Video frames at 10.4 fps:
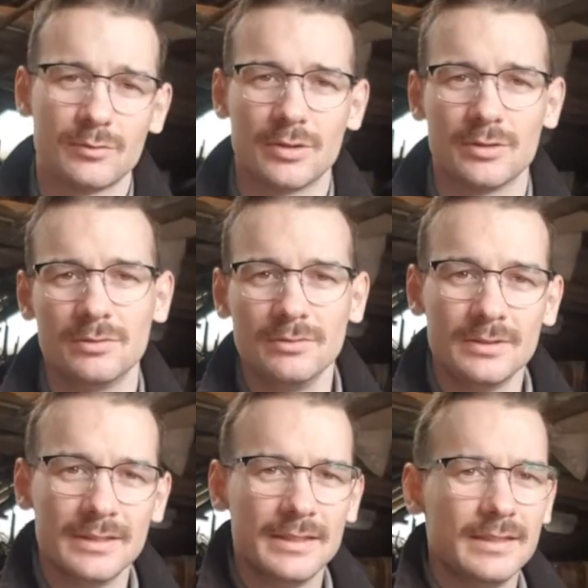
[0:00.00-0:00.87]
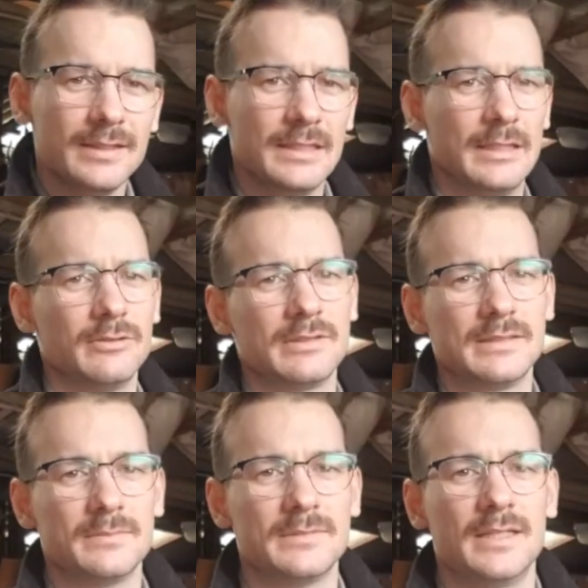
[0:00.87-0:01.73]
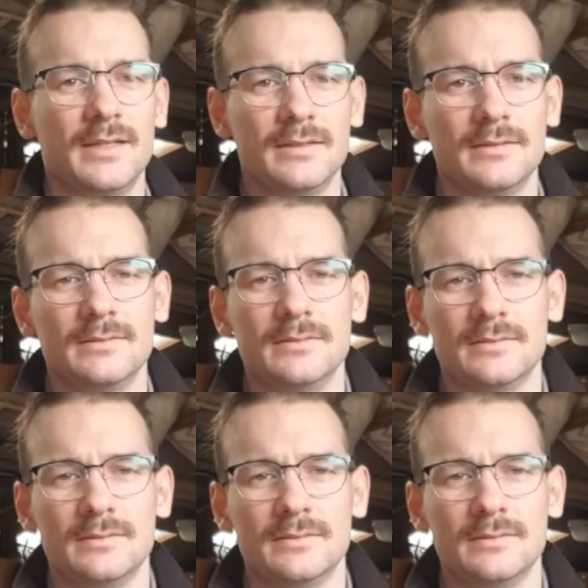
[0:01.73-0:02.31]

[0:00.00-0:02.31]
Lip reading: Well, here are some 10